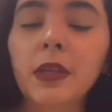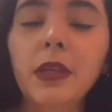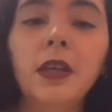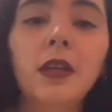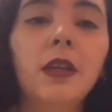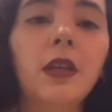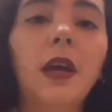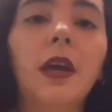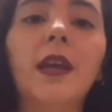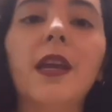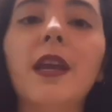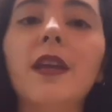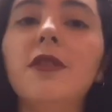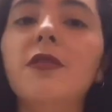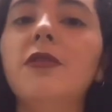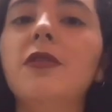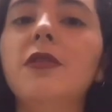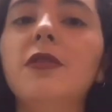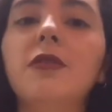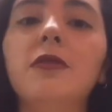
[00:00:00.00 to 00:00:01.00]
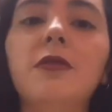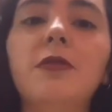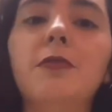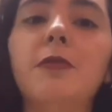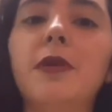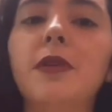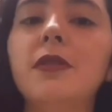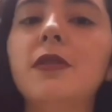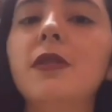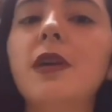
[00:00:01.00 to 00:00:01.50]
Again, you can use
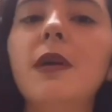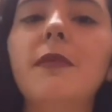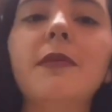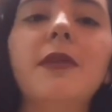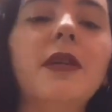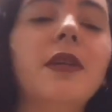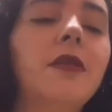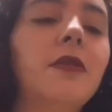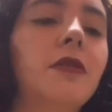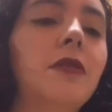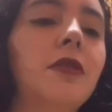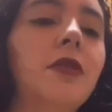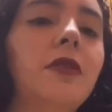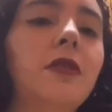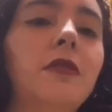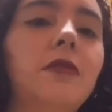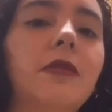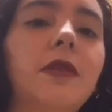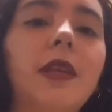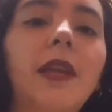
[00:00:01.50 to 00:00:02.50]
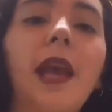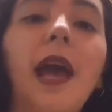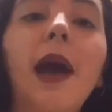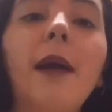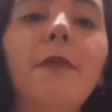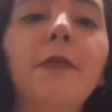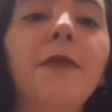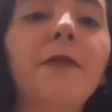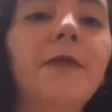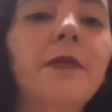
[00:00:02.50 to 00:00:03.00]
balsamic or you can use like
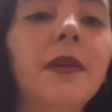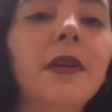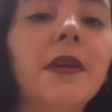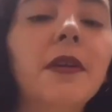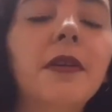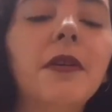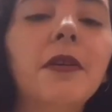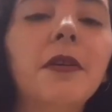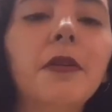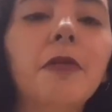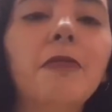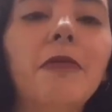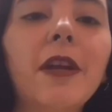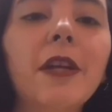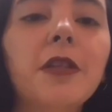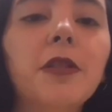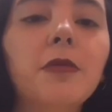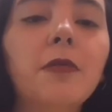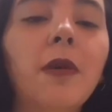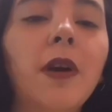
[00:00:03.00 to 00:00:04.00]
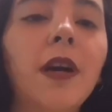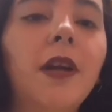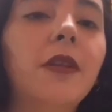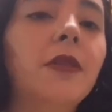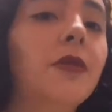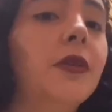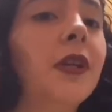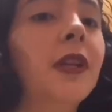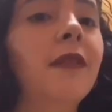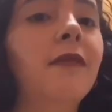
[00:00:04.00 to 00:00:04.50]
apple vinegar, rice wine, you
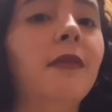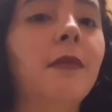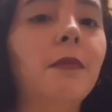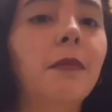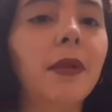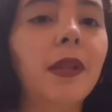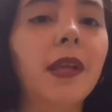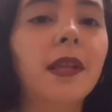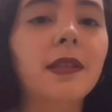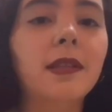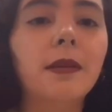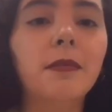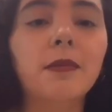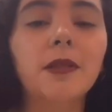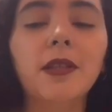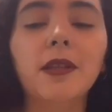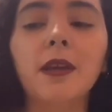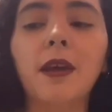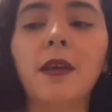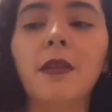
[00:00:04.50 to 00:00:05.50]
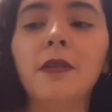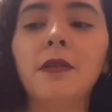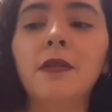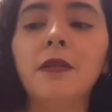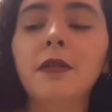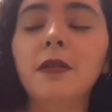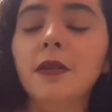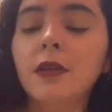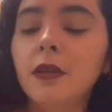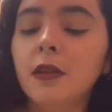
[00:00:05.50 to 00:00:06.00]
can even blend them together.
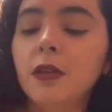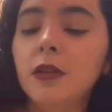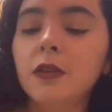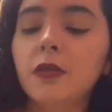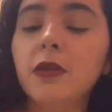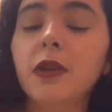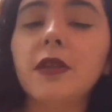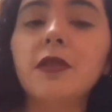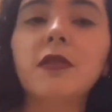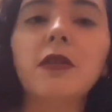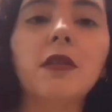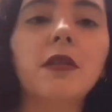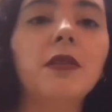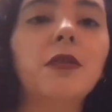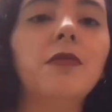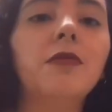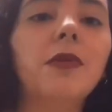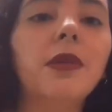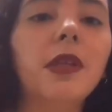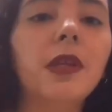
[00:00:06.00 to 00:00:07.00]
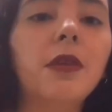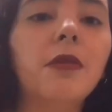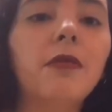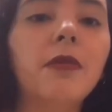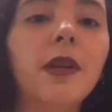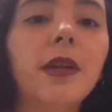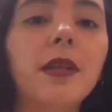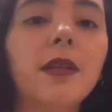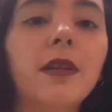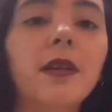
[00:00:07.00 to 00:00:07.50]
So I saw this really
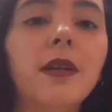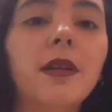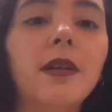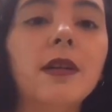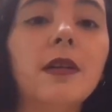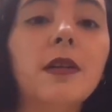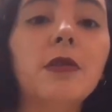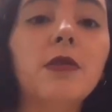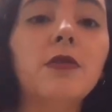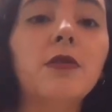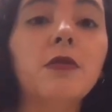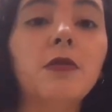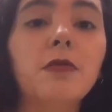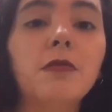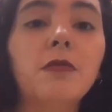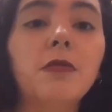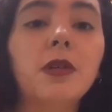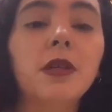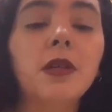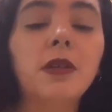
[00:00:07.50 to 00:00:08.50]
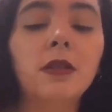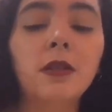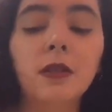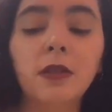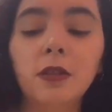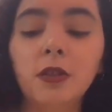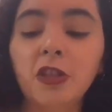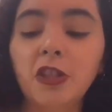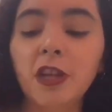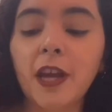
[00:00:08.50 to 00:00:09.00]
great Zoom
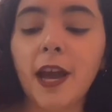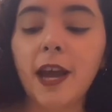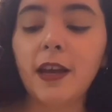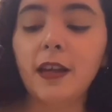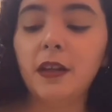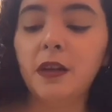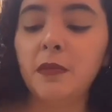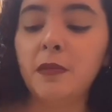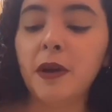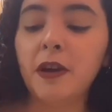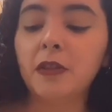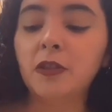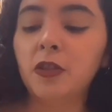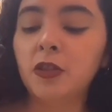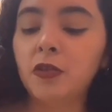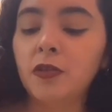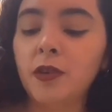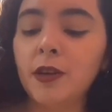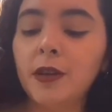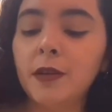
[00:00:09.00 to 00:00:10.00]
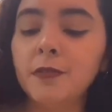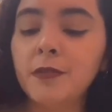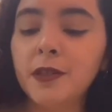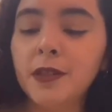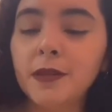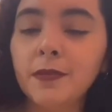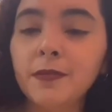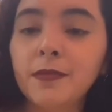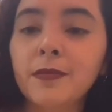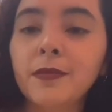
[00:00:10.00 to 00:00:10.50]
chat about shrubs,
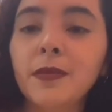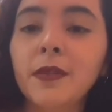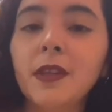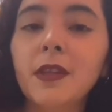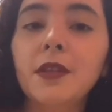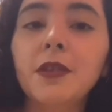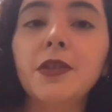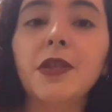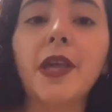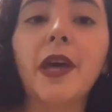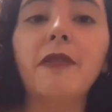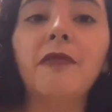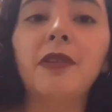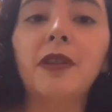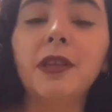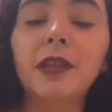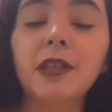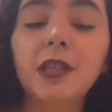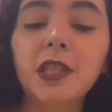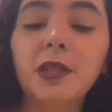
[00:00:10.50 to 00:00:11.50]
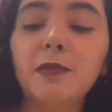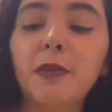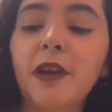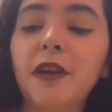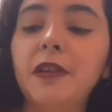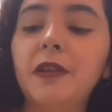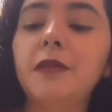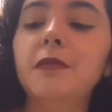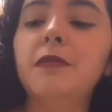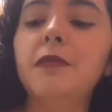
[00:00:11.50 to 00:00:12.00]
so that really
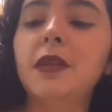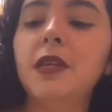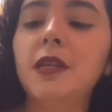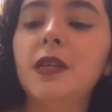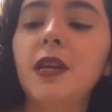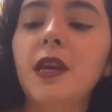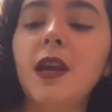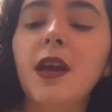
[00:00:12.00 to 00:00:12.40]
inspired me.